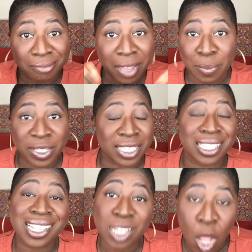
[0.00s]
my business
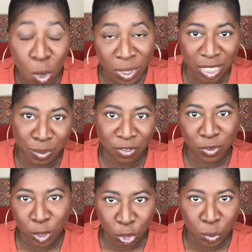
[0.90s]
has always been
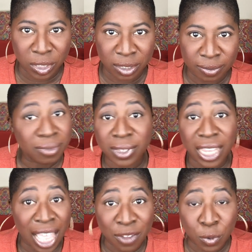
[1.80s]
virtual.
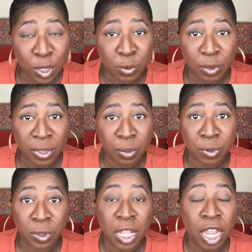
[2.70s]
I've worked with people